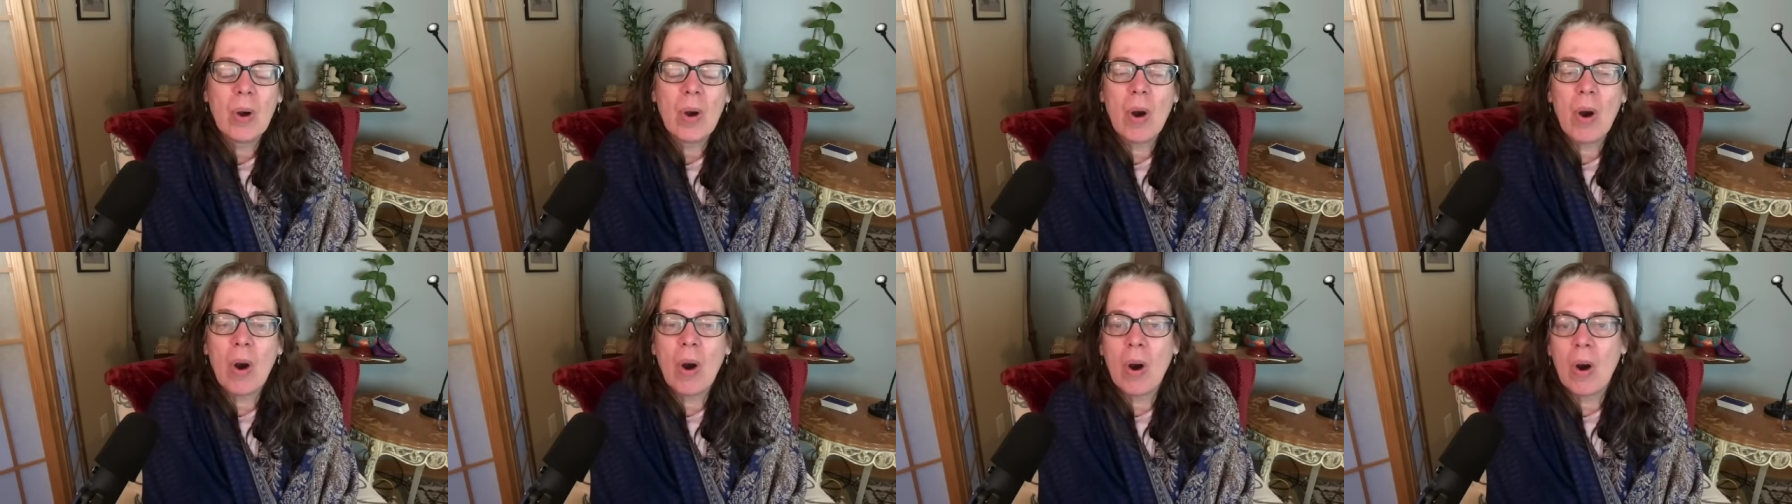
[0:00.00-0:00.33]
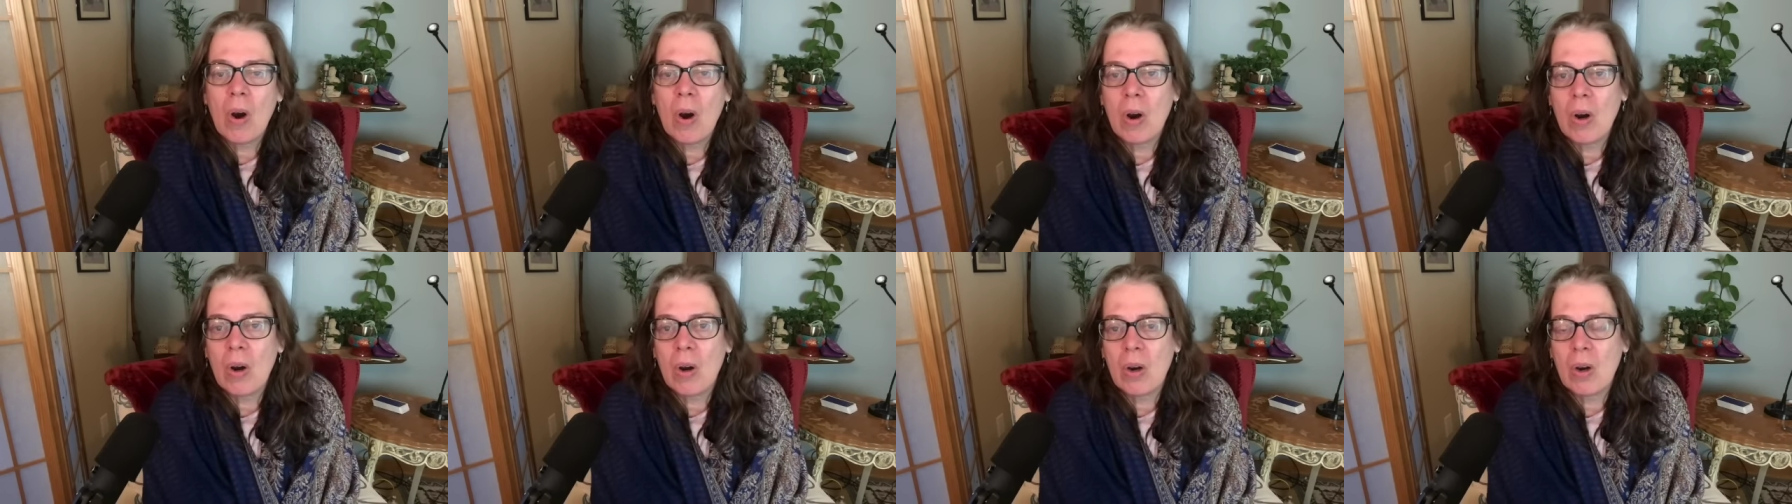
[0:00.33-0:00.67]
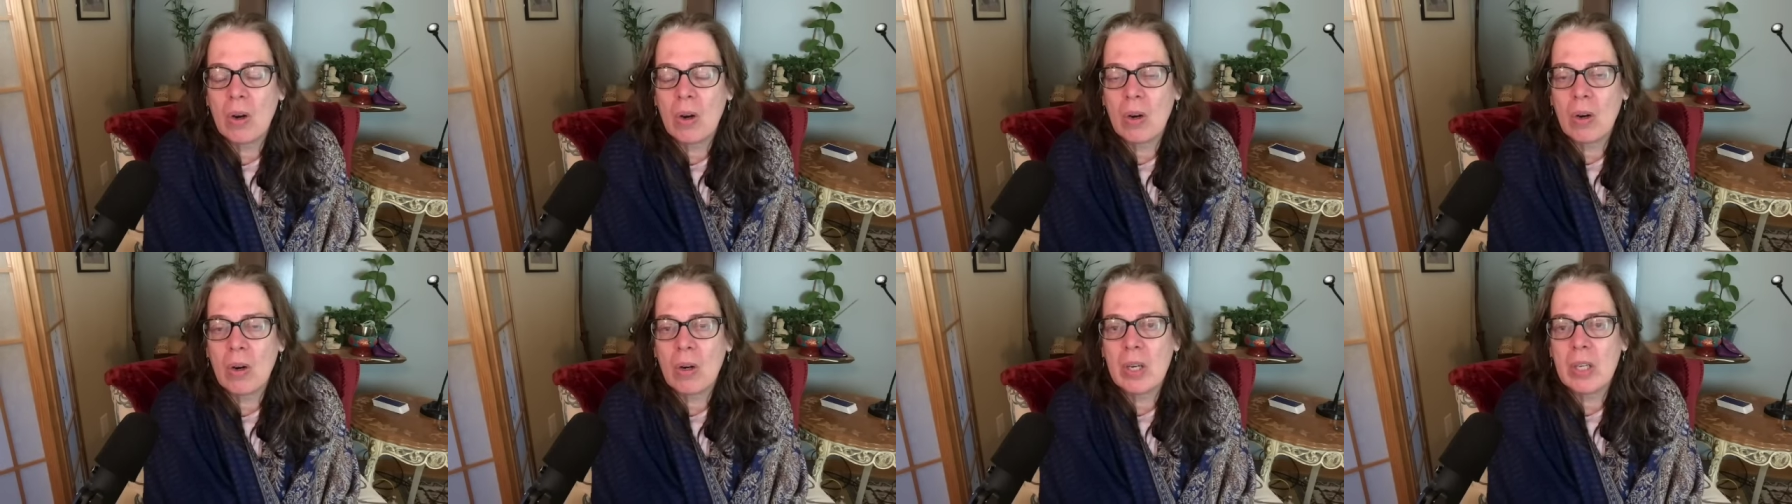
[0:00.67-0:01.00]

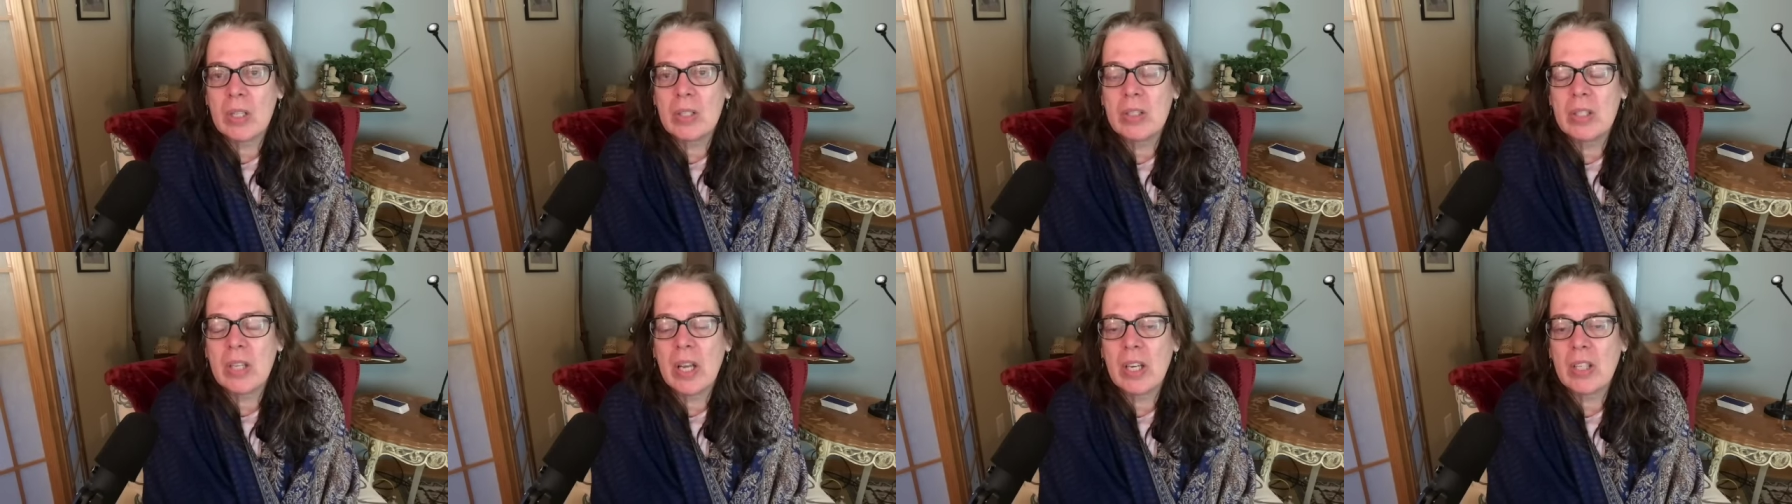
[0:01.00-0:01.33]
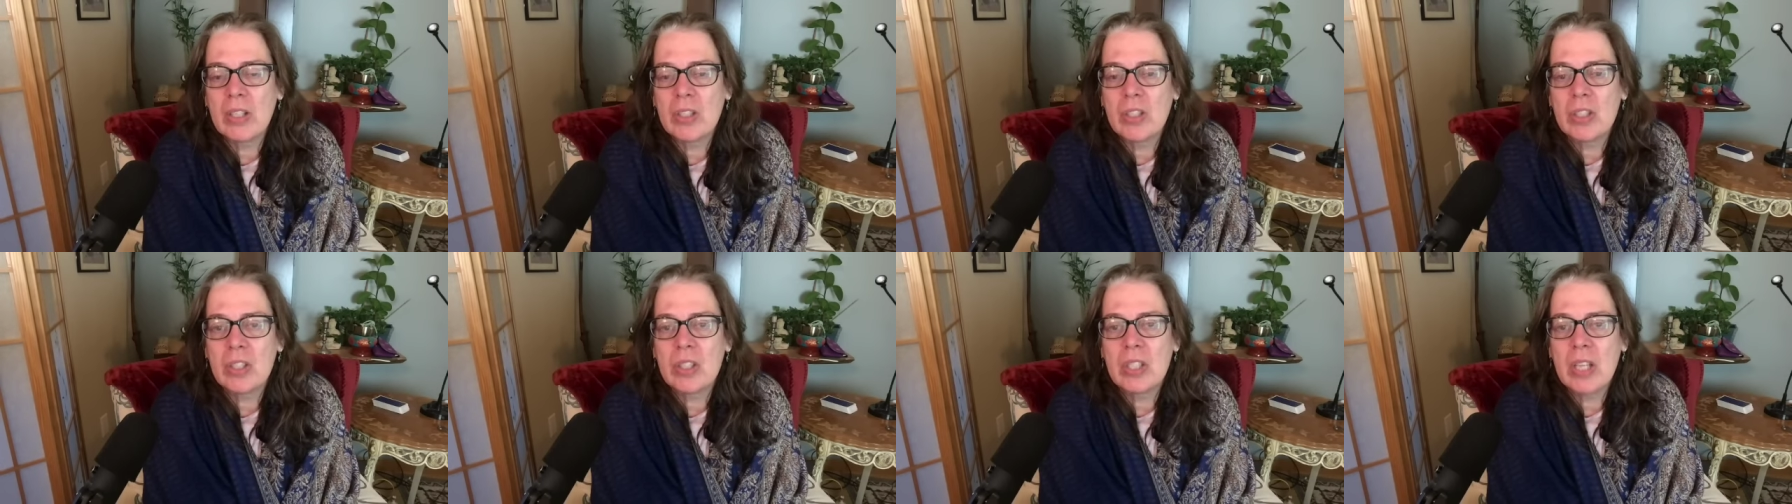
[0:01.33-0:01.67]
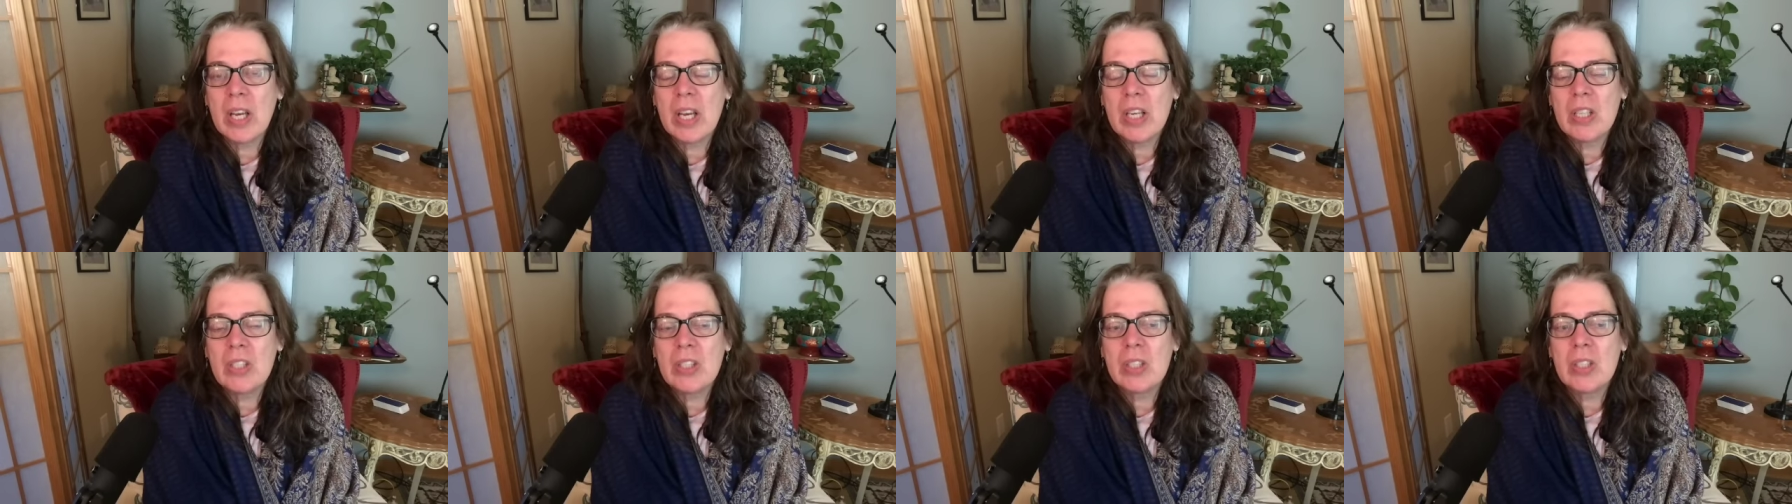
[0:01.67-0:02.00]
our intelligence
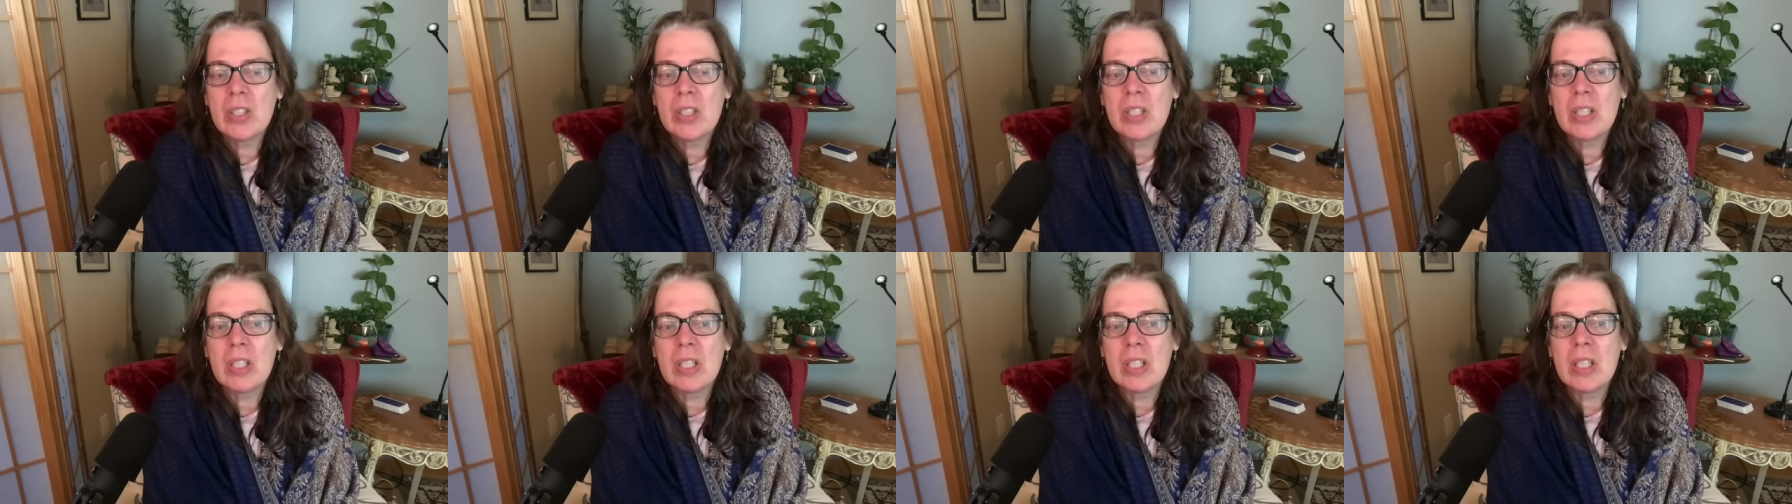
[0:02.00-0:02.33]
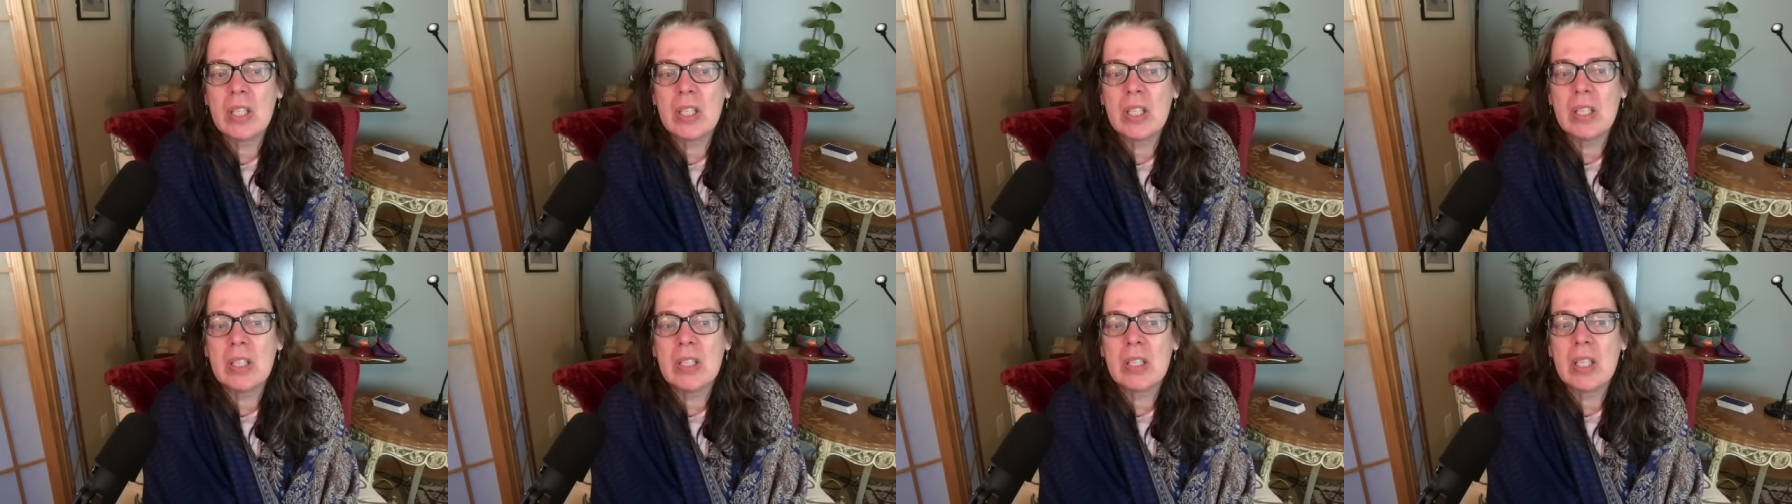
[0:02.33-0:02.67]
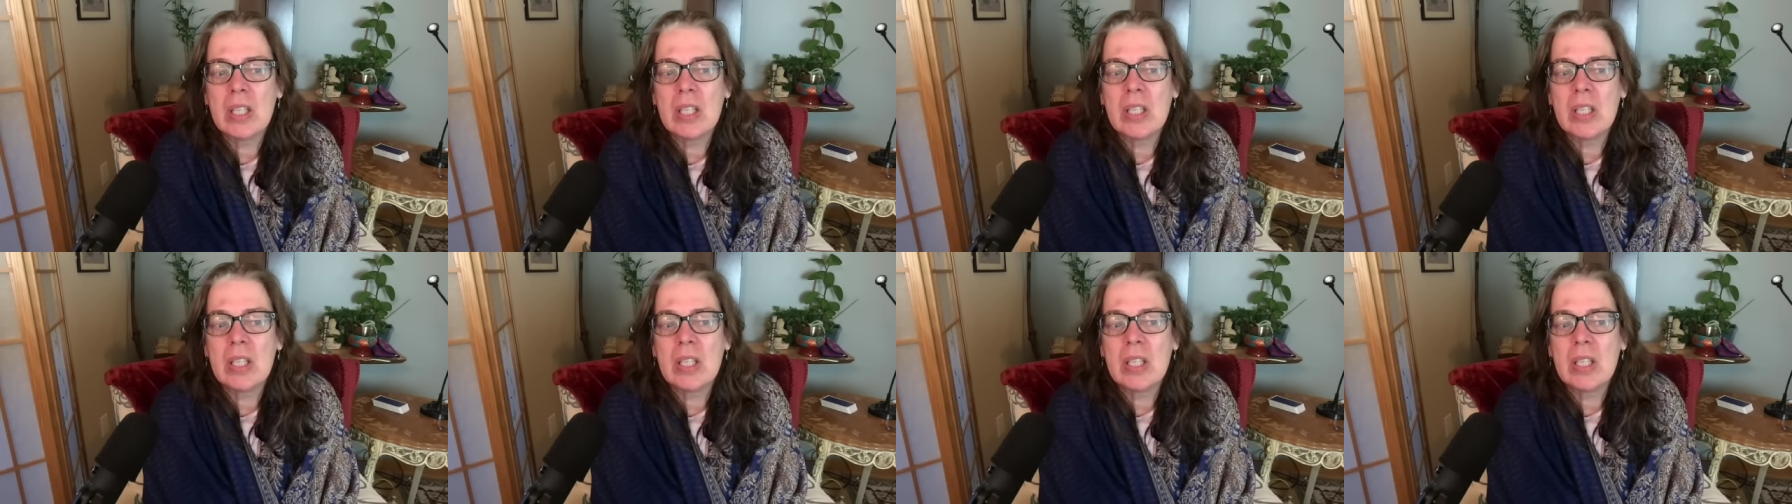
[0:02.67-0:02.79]
agencies,